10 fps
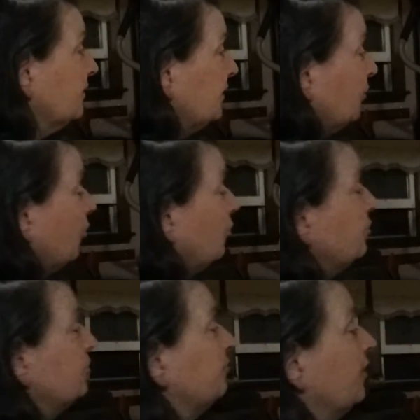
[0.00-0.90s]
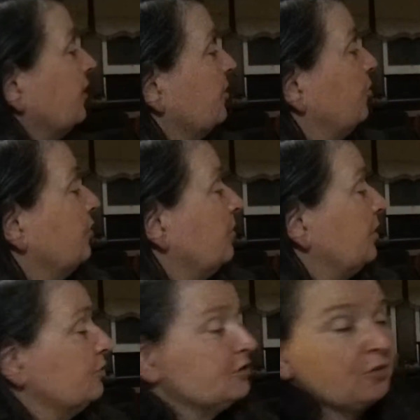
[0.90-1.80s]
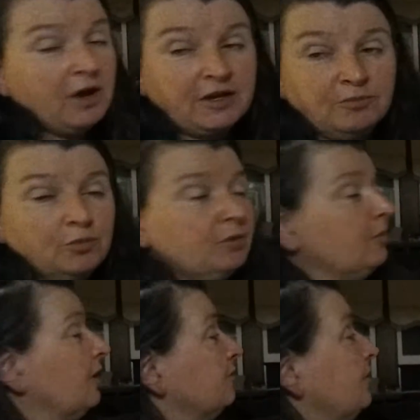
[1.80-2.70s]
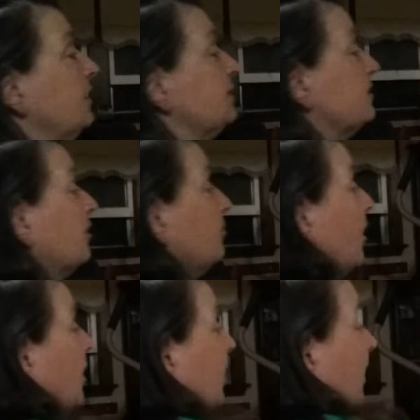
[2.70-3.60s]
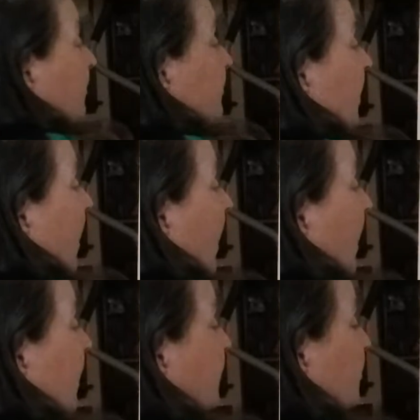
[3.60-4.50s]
in order to find the perimeter so I can put my fence up, I have to add